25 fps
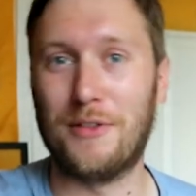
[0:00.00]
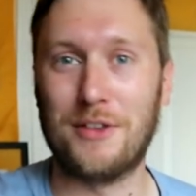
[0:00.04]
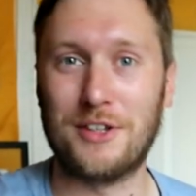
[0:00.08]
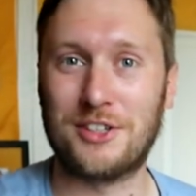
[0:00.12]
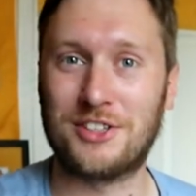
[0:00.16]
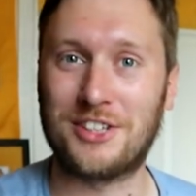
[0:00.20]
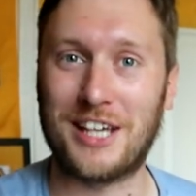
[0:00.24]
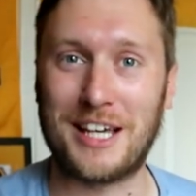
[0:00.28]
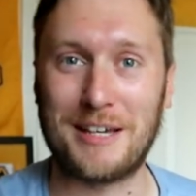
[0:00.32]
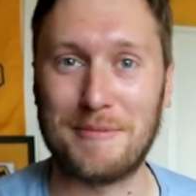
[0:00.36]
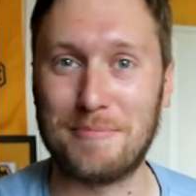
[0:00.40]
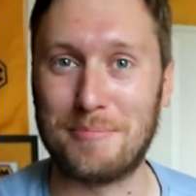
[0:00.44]
from
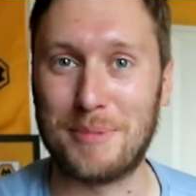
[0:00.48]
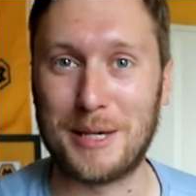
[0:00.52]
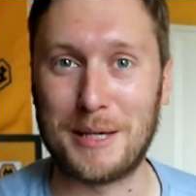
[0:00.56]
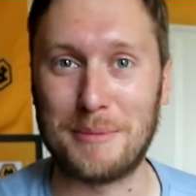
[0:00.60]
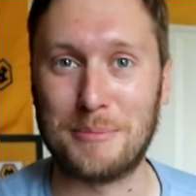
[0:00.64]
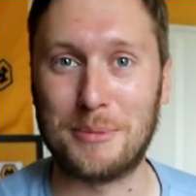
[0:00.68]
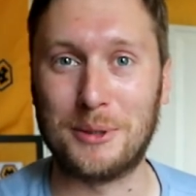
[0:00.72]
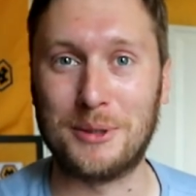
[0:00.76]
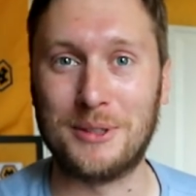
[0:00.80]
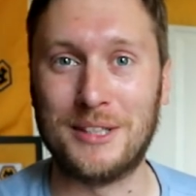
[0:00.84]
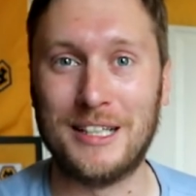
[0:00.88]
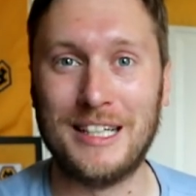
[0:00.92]
the same
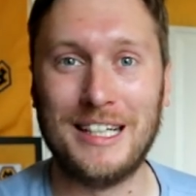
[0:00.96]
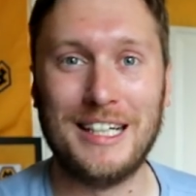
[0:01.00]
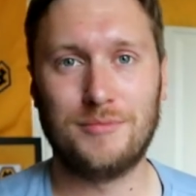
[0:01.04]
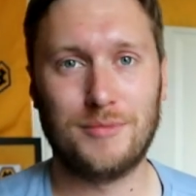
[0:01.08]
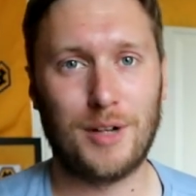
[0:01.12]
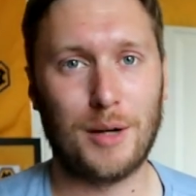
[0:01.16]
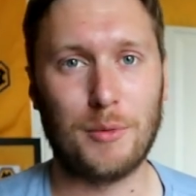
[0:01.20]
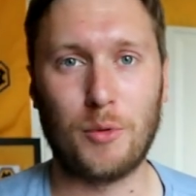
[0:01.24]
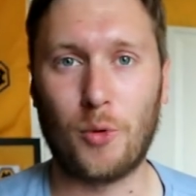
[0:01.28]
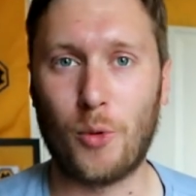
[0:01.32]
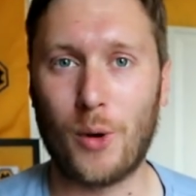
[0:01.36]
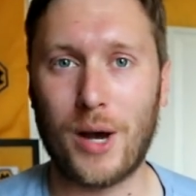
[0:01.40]
people.
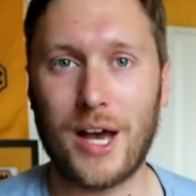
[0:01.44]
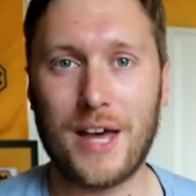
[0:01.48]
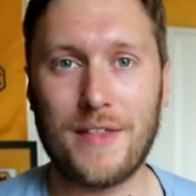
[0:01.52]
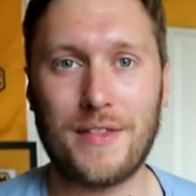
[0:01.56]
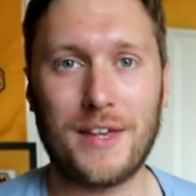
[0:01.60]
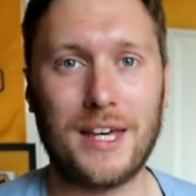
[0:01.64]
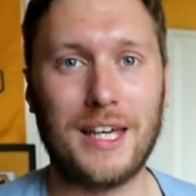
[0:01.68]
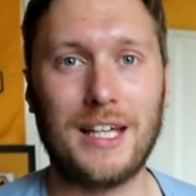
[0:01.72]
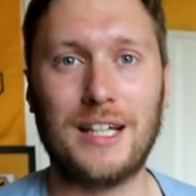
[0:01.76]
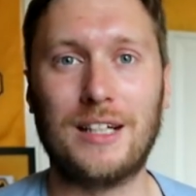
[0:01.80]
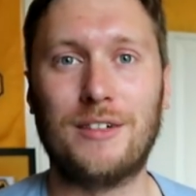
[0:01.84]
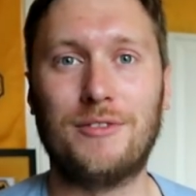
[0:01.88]
I'm
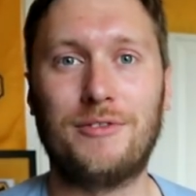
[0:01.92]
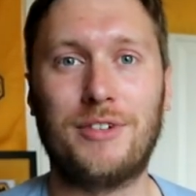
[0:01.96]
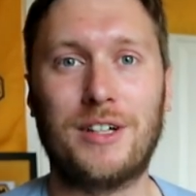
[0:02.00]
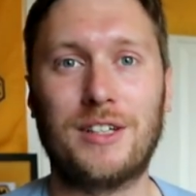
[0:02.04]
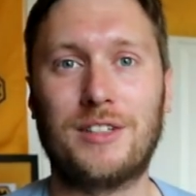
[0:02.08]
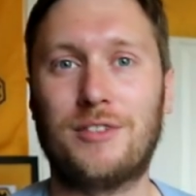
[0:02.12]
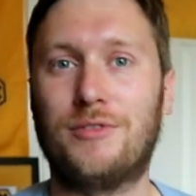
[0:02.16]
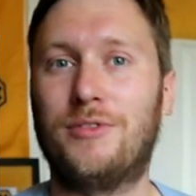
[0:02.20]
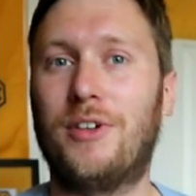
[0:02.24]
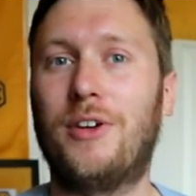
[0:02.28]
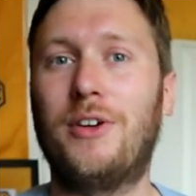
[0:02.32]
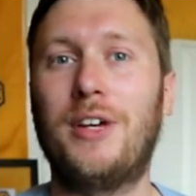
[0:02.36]
aware that England
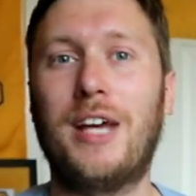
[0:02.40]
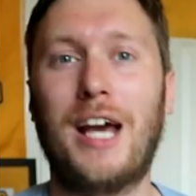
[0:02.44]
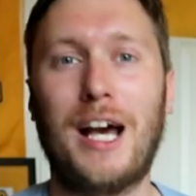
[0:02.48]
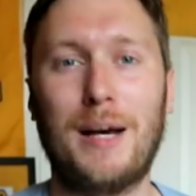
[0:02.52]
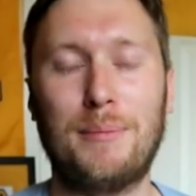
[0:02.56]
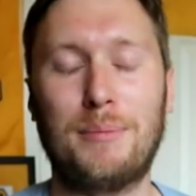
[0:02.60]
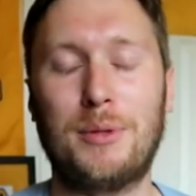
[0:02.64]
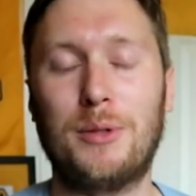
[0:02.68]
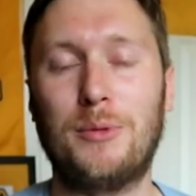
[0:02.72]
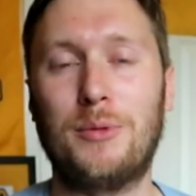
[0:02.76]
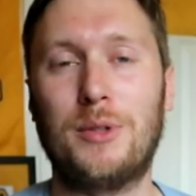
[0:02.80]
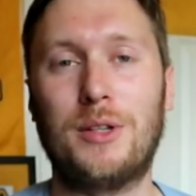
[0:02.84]
fans are very
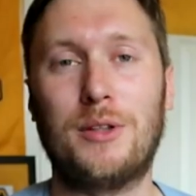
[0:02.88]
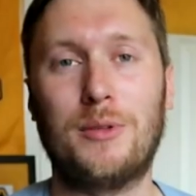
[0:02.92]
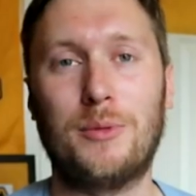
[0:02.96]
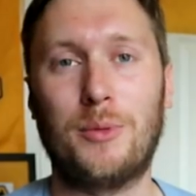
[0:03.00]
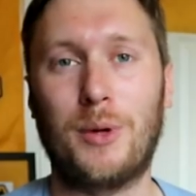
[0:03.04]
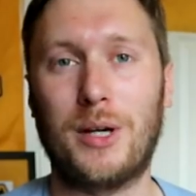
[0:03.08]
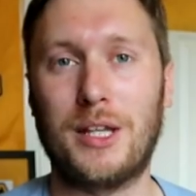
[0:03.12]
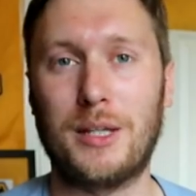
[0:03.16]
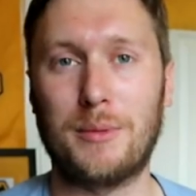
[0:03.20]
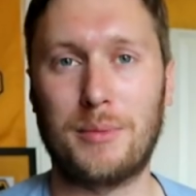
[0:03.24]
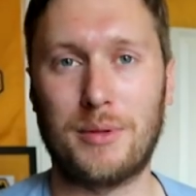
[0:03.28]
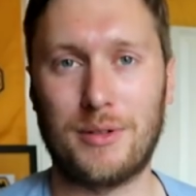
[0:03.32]
happy with
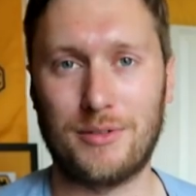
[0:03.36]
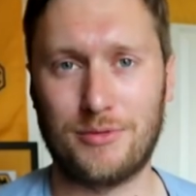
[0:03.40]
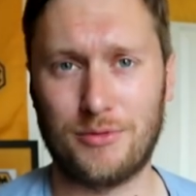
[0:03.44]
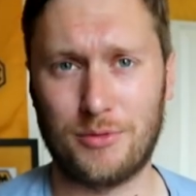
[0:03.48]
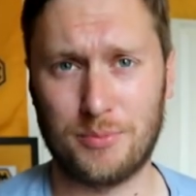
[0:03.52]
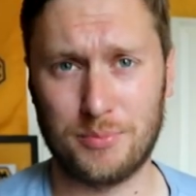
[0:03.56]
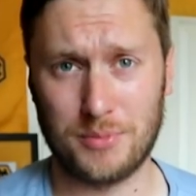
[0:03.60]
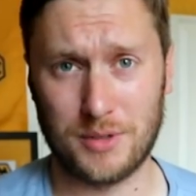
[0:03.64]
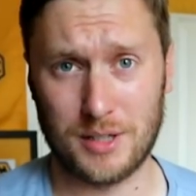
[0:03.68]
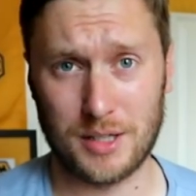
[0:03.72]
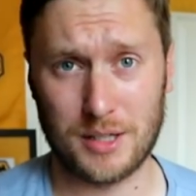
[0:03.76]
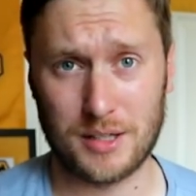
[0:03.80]
the way
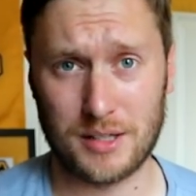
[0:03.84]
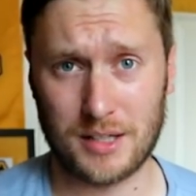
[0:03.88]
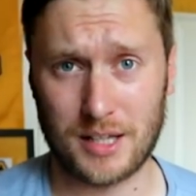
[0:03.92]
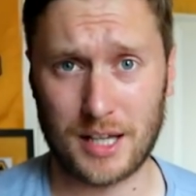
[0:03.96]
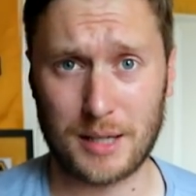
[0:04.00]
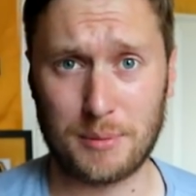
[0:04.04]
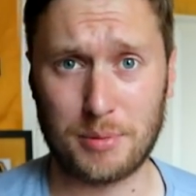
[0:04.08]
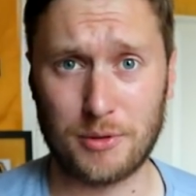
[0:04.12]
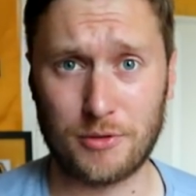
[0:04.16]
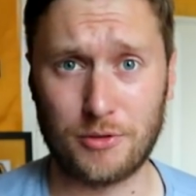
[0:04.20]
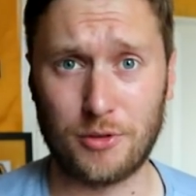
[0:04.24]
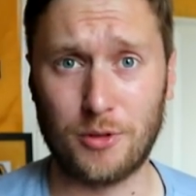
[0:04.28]
that
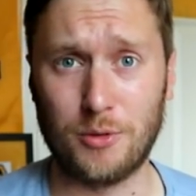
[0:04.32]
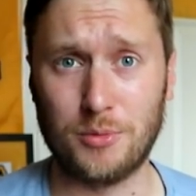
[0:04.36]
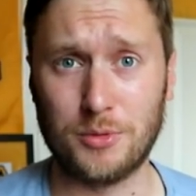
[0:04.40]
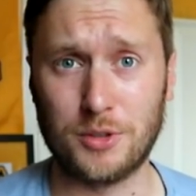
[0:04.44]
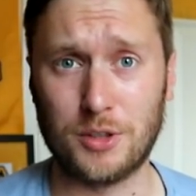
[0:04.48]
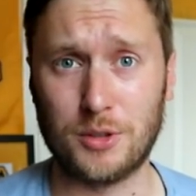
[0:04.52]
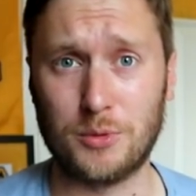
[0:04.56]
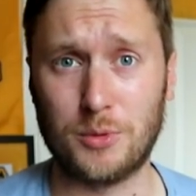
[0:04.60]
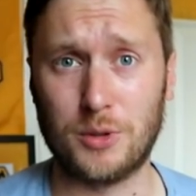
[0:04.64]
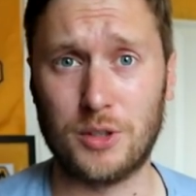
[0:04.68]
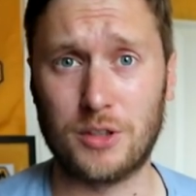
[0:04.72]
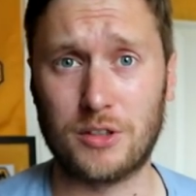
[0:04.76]
they
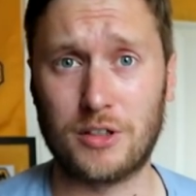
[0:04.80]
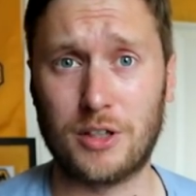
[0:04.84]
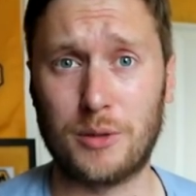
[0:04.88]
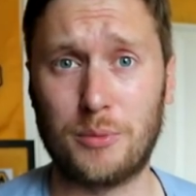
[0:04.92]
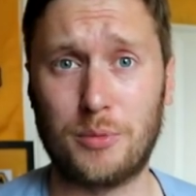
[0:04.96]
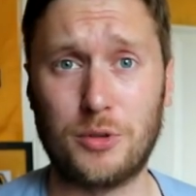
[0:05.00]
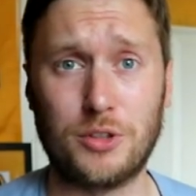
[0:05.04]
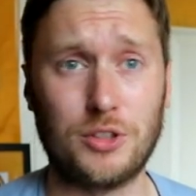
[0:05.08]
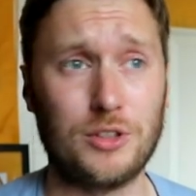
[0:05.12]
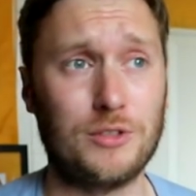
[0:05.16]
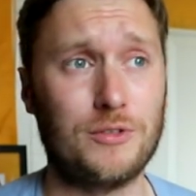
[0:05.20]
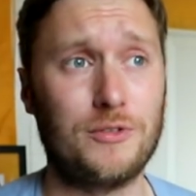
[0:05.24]
performed at the World
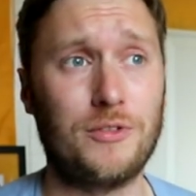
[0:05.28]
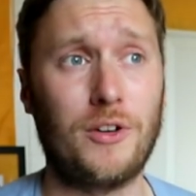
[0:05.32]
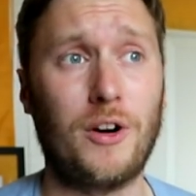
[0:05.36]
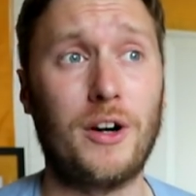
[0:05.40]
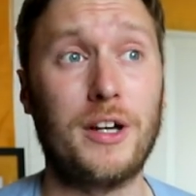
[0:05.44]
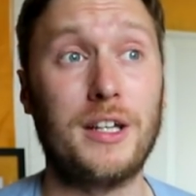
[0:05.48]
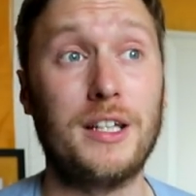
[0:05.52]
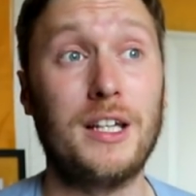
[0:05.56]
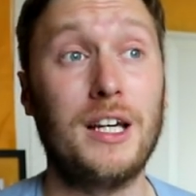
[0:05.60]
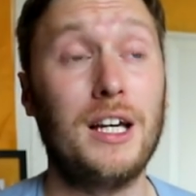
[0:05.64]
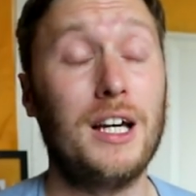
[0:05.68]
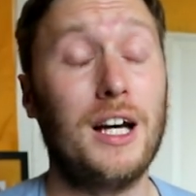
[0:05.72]
Cup, which is
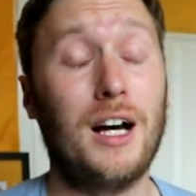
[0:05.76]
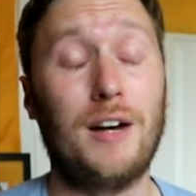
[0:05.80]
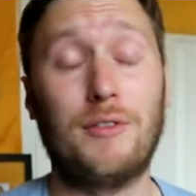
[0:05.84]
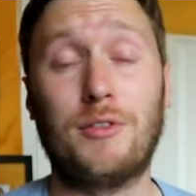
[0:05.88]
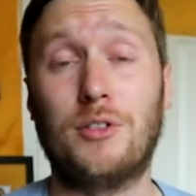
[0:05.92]
fine.